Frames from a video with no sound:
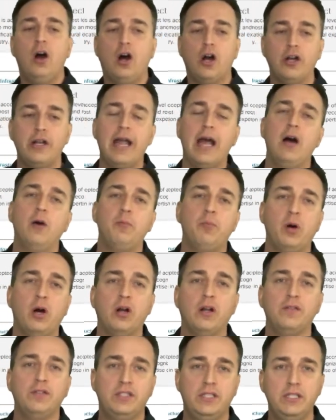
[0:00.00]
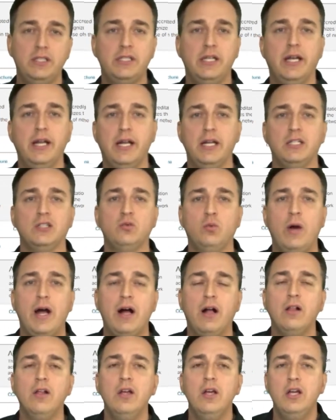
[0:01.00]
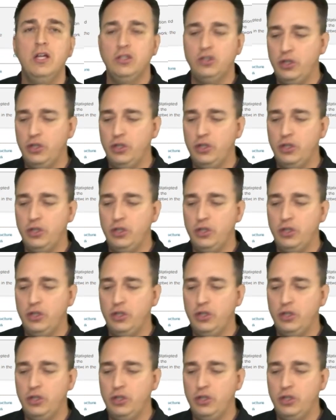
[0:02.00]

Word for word: are now part of CCNA as well,